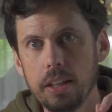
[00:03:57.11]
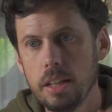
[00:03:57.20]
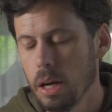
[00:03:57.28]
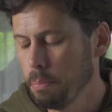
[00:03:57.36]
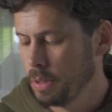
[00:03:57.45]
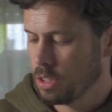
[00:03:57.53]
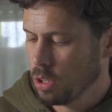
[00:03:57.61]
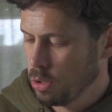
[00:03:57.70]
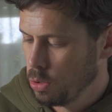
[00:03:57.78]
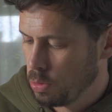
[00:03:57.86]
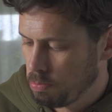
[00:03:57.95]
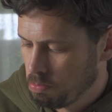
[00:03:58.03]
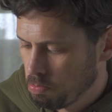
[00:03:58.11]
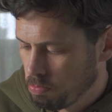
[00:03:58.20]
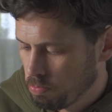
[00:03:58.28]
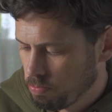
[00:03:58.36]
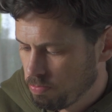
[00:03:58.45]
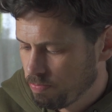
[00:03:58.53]
Number two,
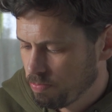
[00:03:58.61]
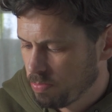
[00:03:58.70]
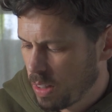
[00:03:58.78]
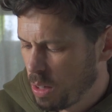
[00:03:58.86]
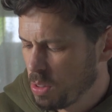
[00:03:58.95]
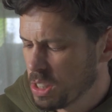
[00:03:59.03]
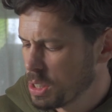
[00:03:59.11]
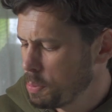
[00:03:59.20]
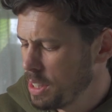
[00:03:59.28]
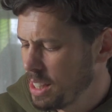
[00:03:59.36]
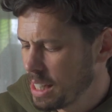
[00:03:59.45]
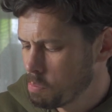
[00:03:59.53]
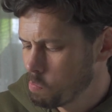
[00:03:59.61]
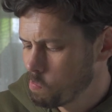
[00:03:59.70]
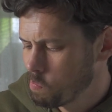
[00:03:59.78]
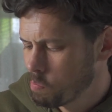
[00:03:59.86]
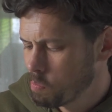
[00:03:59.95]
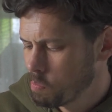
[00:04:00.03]
I want it to be like
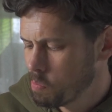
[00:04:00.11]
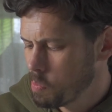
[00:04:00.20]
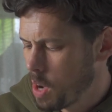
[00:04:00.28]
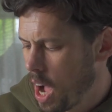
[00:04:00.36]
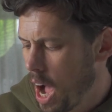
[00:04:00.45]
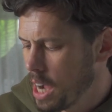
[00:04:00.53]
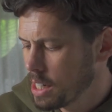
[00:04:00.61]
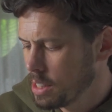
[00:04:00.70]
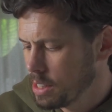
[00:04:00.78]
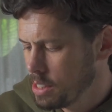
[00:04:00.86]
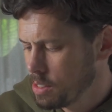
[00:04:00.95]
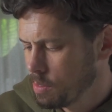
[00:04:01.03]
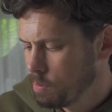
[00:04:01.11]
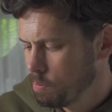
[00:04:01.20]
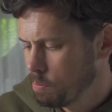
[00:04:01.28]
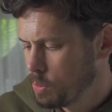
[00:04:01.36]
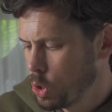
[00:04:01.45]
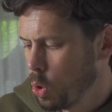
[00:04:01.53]
ugly,
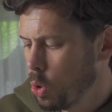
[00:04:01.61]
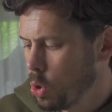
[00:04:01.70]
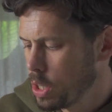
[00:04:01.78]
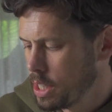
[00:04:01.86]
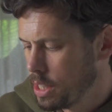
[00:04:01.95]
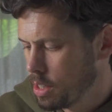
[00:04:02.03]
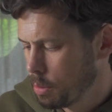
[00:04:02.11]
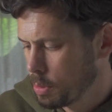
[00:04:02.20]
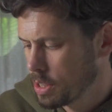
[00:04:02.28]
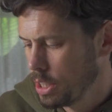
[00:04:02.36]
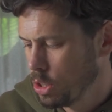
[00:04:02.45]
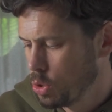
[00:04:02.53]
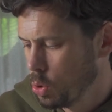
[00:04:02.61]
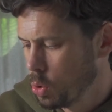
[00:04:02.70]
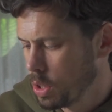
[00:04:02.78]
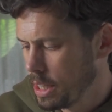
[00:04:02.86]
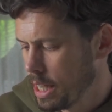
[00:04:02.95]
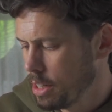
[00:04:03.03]
gaudy. I'm gonna say
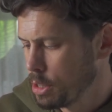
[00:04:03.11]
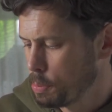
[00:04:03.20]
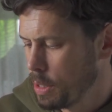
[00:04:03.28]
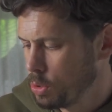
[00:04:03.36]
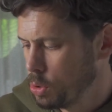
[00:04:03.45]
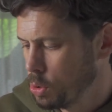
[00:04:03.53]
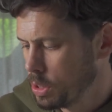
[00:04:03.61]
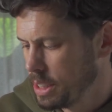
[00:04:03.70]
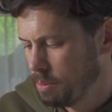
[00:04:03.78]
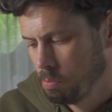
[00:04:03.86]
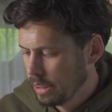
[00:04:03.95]
gaudy. How do you spell gaudy?